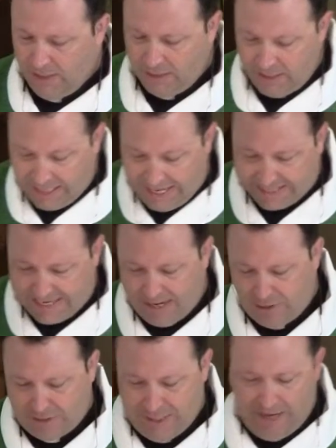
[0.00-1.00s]
indeed, I
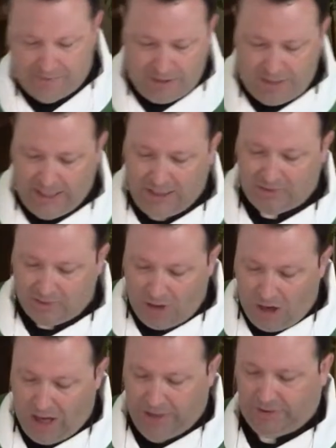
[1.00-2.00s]
count everything as
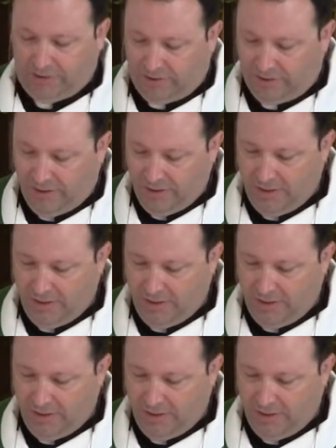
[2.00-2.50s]
loss